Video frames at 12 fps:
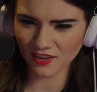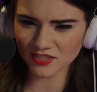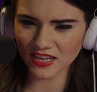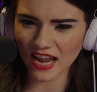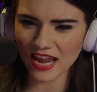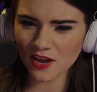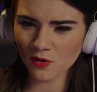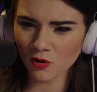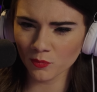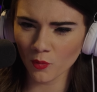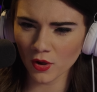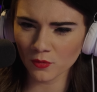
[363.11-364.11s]
there's an eight year
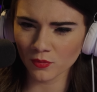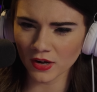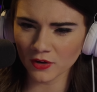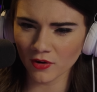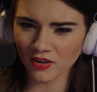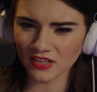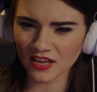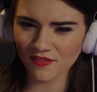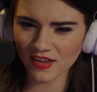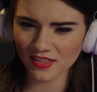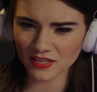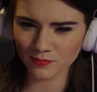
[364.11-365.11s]
old boy running around
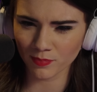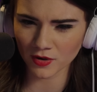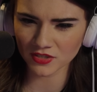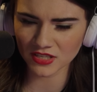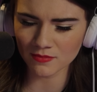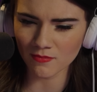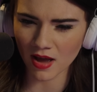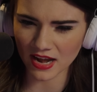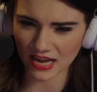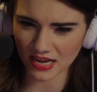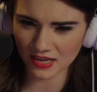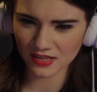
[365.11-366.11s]
giving this person
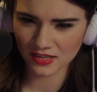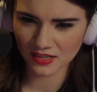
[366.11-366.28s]
money.